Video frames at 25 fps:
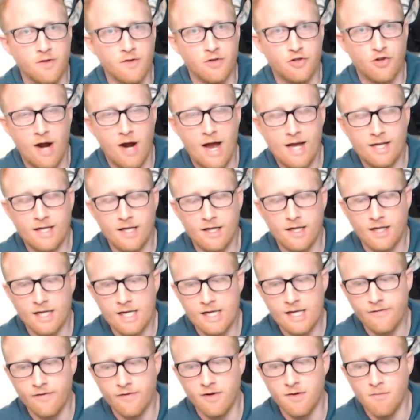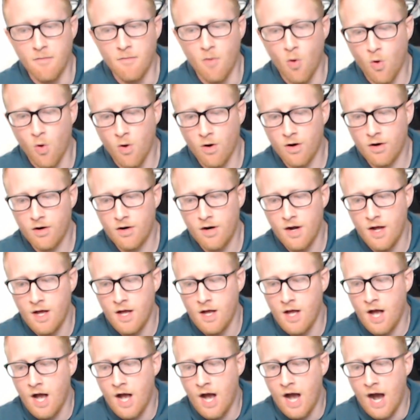the tracking even more.
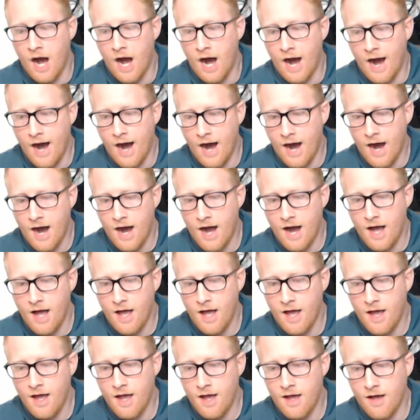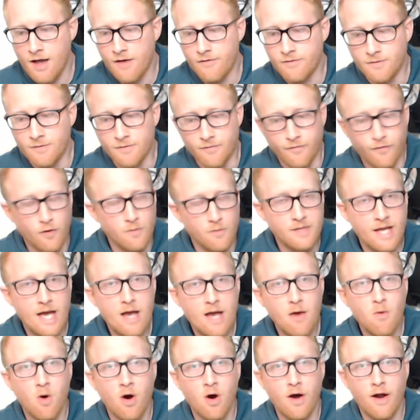From
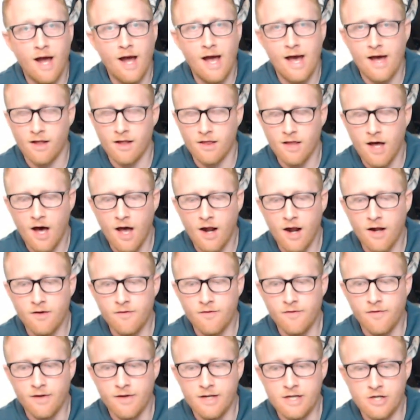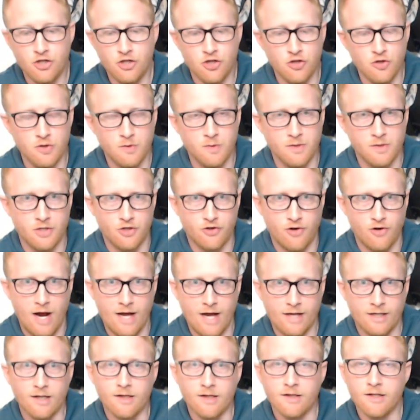day one, I had a lot of issues with the
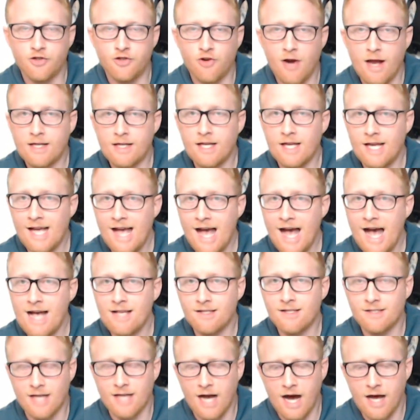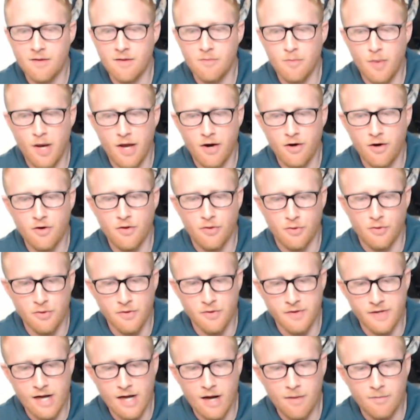tracking. The tracking has gotten better through
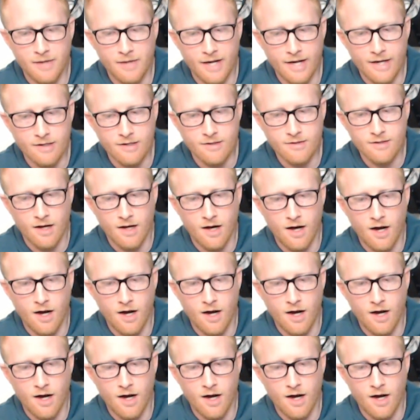the updates.